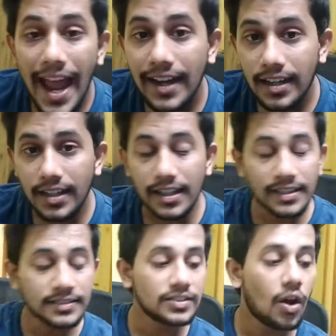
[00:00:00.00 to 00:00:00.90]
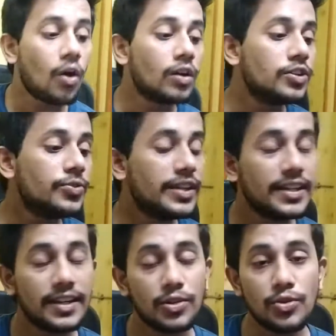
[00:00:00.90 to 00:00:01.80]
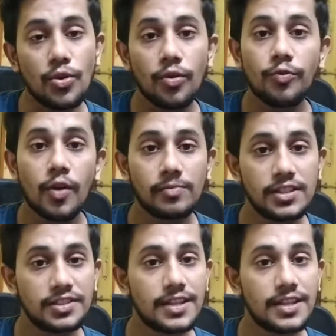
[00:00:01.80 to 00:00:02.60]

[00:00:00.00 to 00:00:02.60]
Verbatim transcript: that is all you needed to know from this